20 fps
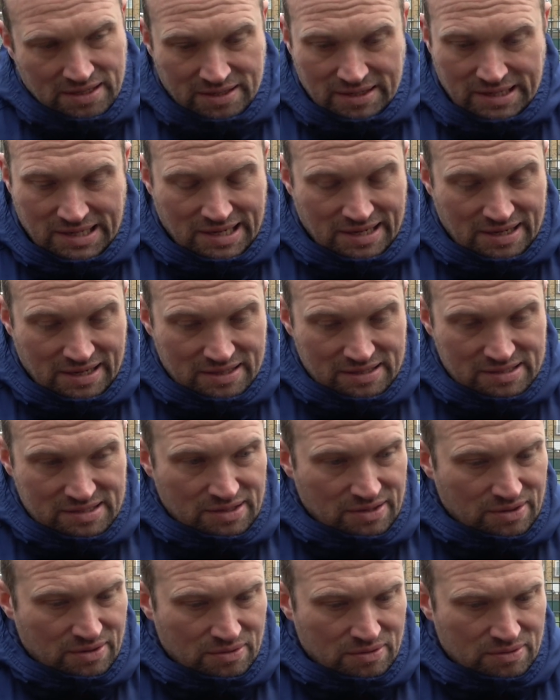Yeah, it is.
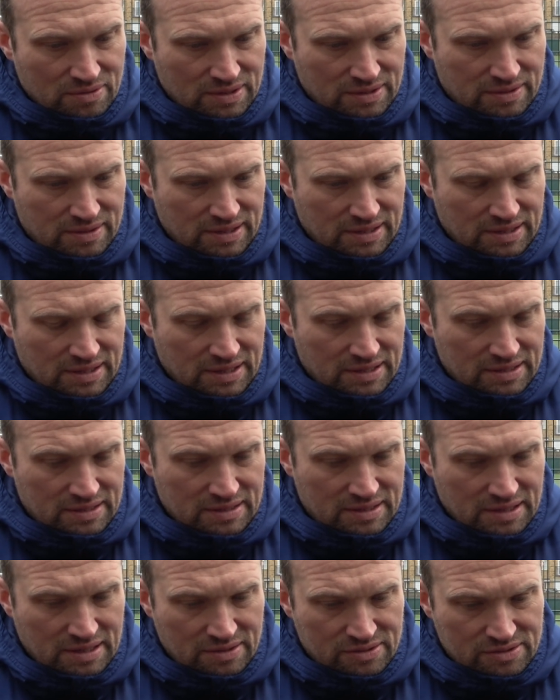I think at the end
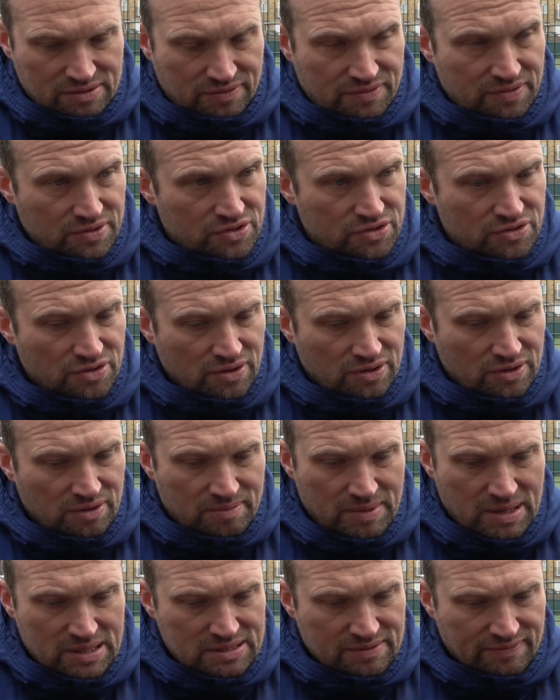of the day there's a few
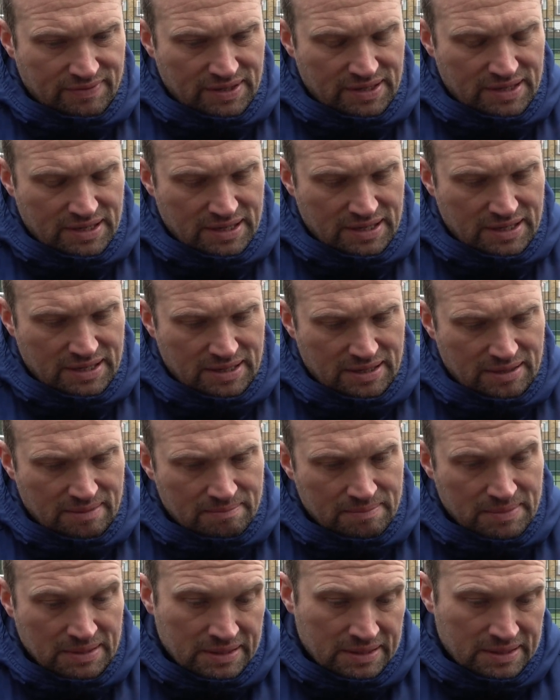struggling massively.
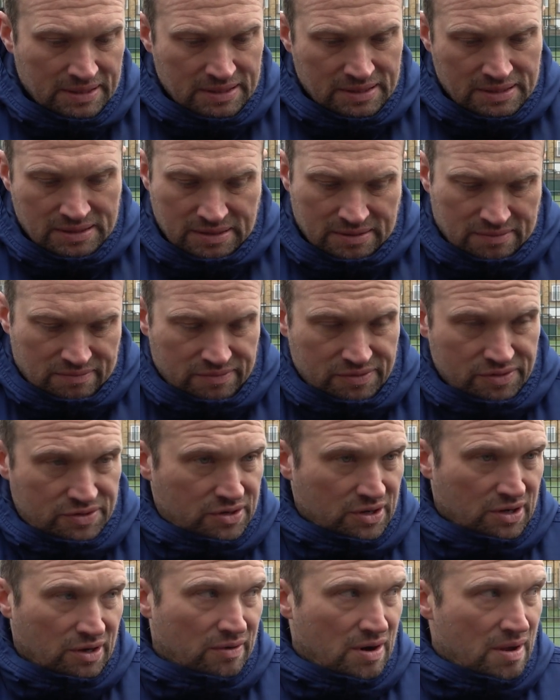We just
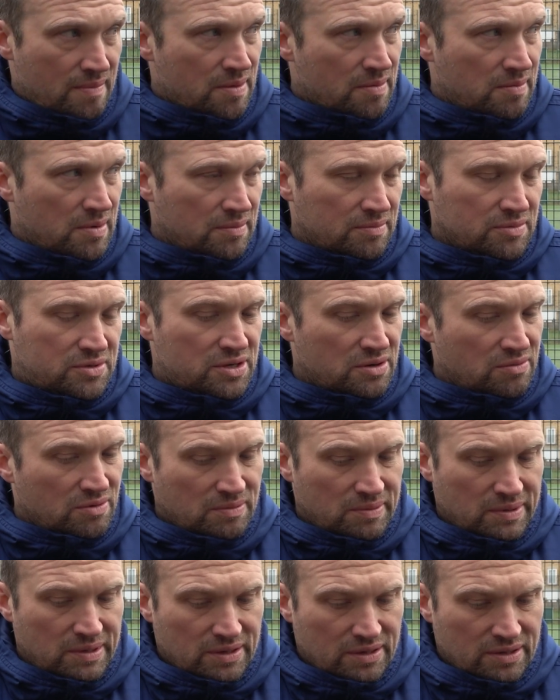got to wrap them up and see
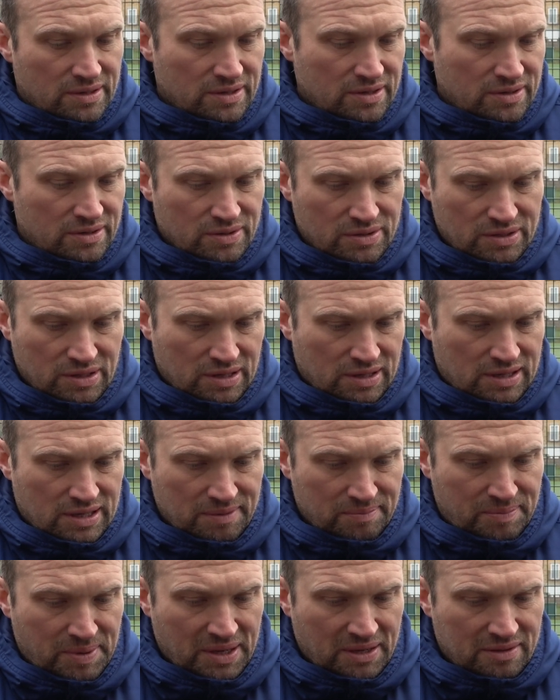where we are. I
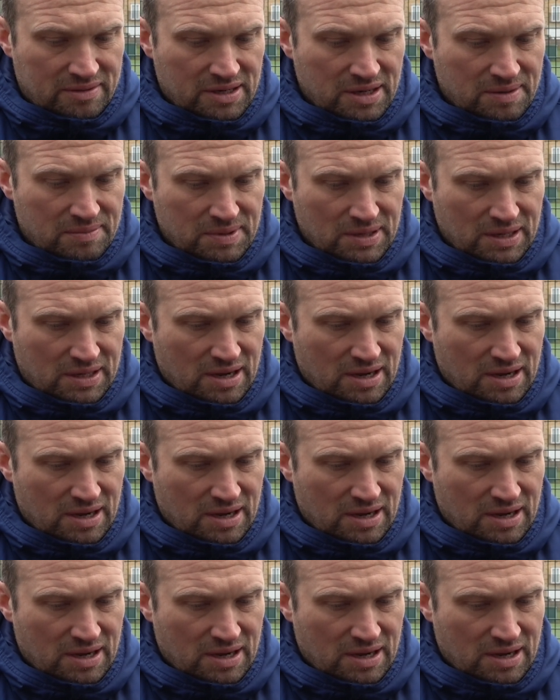can't pick a team yet.